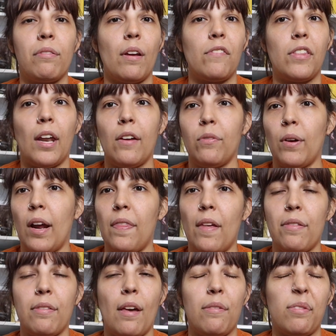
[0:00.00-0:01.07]
stuff that I've read
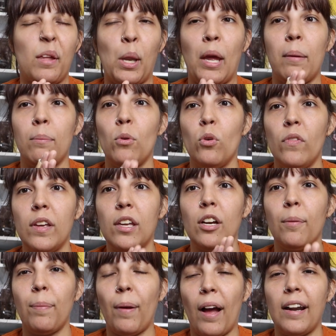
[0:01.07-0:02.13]
that says that like moving
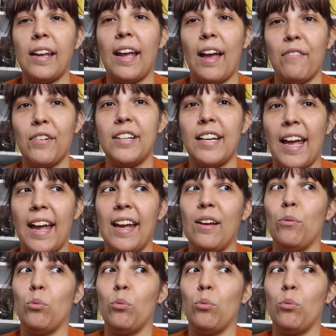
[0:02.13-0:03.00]
your body every day